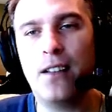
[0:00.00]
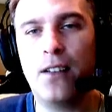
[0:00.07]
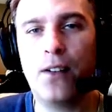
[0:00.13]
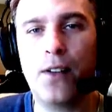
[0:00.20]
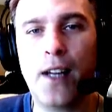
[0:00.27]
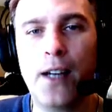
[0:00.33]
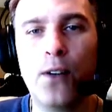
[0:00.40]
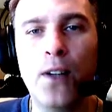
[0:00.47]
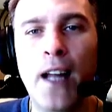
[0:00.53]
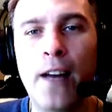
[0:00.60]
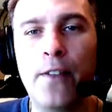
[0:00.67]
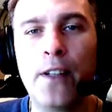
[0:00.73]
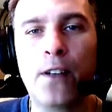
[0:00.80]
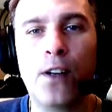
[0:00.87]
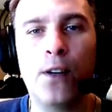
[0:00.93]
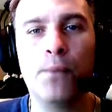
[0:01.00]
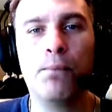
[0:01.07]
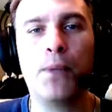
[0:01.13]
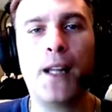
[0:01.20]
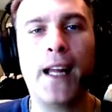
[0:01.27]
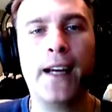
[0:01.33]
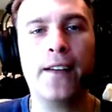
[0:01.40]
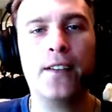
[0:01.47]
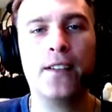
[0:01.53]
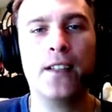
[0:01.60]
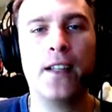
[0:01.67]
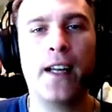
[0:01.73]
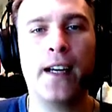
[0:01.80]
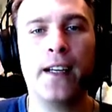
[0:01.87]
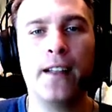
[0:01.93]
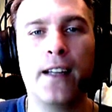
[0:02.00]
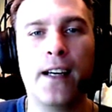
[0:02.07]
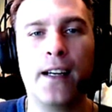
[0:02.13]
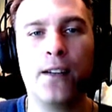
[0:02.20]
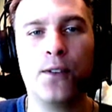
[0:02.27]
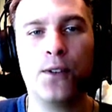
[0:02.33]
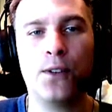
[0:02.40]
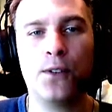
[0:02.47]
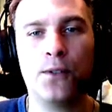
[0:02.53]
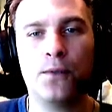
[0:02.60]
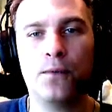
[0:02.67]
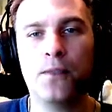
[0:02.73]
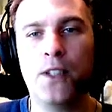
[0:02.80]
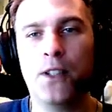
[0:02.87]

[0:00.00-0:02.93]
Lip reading: they all have their own place, and they all